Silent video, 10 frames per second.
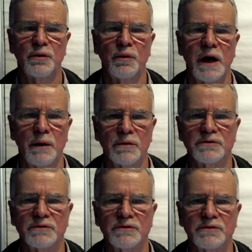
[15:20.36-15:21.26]
I will
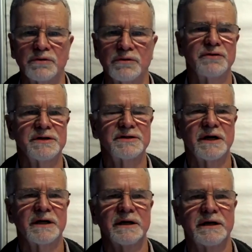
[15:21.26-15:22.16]
teach you these
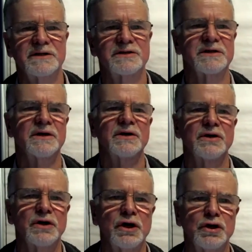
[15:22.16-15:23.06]
techniques,
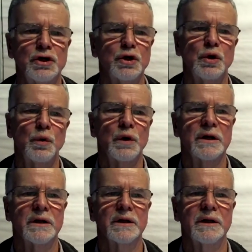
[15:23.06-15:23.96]
and you
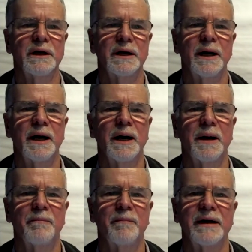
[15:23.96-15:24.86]
will
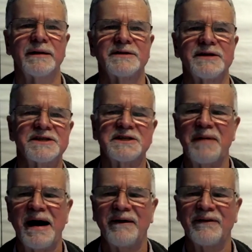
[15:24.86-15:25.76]
test them
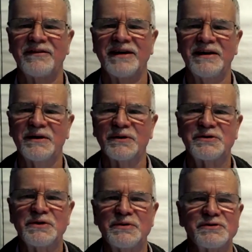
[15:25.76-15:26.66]
out in your
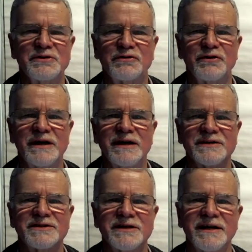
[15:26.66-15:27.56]
2s and
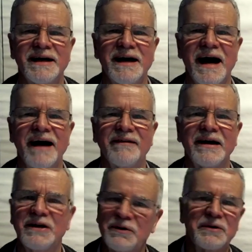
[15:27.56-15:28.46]
3s, and then
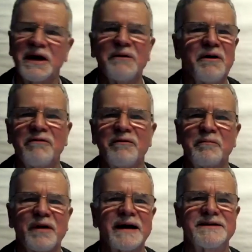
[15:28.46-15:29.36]
you can go off and
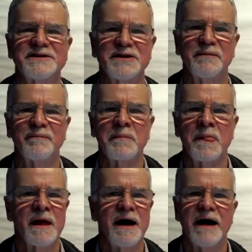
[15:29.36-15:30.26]
practice them.
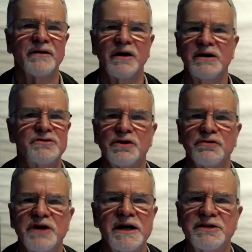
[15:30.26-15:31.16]
And usually on
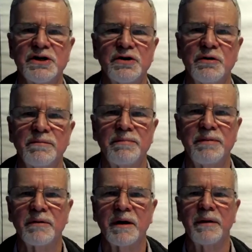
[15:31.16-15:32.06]
day 2,
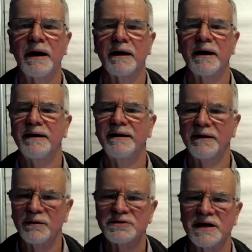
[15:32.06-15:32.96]
people come back. I
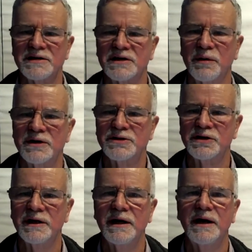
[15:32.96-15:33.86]
always ask the
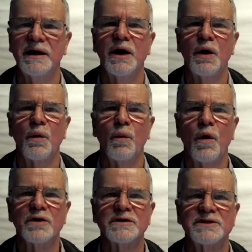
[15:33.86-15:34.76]
question,
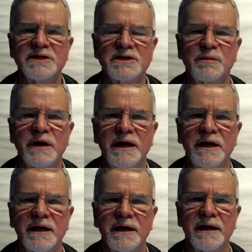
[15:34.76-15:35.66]
since we